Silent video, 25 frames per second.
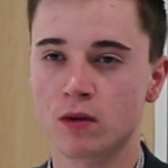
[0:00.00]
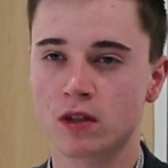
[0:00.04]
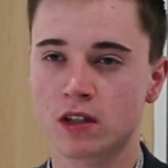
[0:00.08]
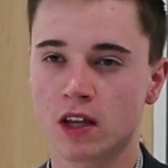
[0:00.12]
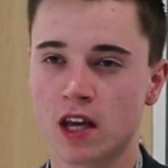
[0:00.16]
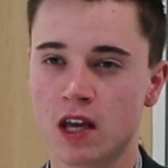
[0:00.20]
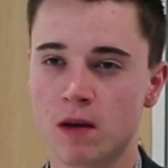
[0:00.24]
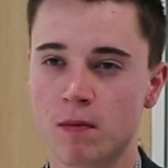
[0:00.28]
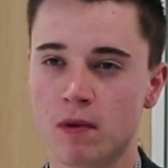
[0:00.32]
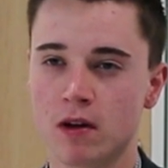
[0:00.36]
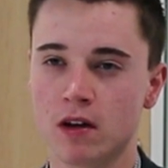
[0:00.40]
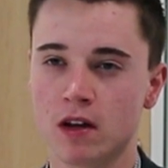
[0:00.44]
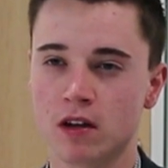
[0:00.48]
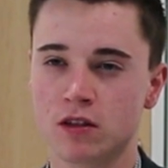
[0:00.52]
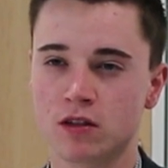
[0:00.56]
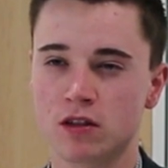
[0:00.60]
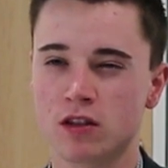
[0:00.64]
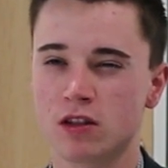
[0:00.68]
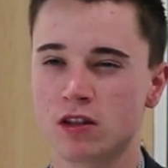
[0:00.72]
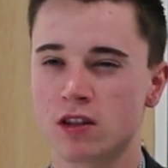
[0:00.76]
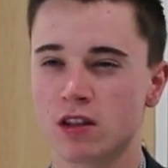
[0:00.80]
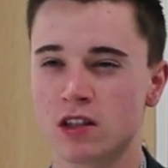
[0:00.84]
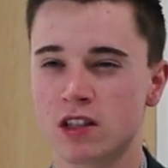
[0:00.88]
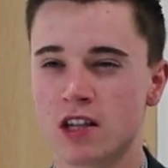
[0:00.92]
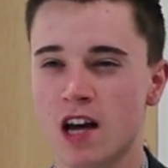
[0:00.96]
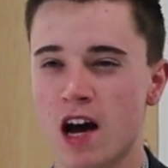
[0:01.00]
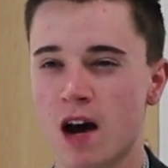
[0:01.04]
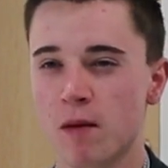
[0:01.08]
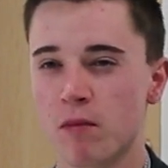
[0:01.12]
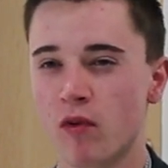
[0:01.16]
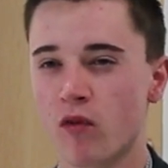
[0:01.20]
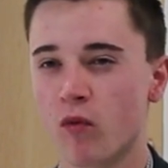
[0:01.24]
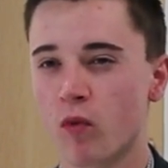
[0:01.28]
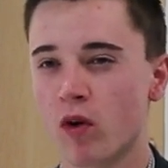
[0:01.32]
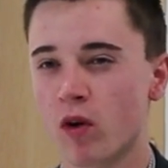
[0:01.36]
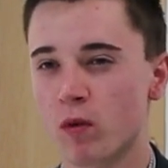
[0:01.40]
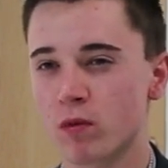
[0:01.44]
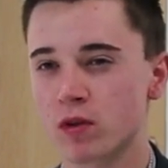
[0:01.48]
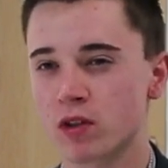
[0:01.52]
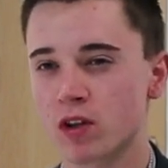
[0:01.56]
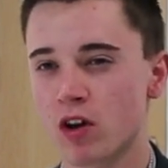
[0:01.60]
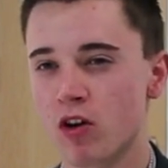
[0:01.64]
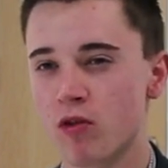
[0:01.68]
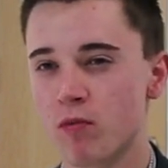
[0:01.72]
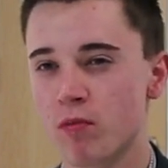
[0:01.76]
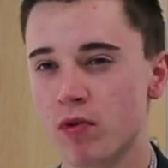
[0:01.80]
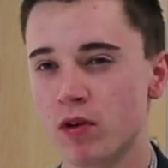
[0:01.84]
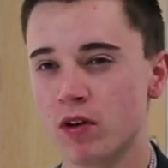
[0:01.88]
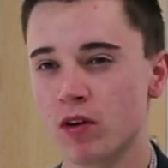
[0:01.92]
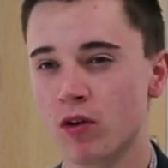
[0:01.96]
keeping just a tab of what was
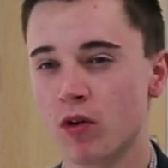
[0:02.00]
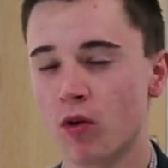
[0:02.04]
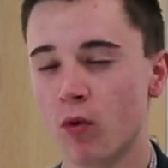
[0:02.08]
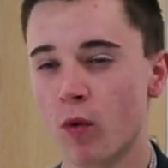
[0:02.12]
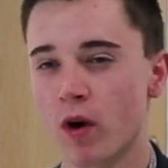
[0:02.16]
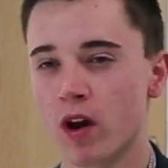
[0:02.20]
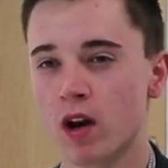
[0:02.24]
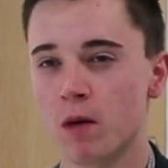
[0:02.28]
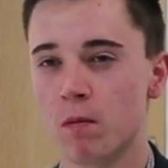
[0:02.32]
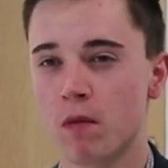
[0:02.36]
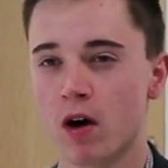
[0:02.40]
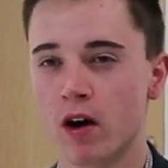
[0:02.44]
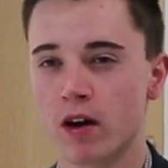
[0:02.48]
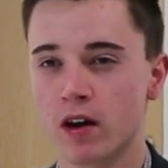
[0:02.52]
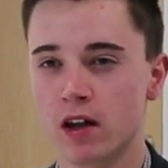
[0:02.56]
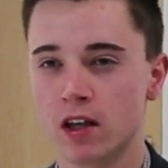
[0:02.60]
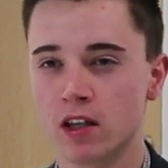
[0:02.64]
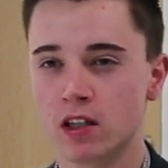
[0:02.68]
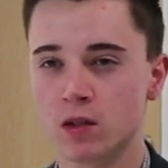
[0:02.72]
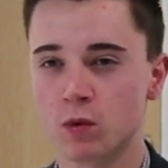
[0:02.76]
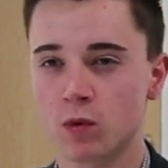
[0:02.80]
open or when I might need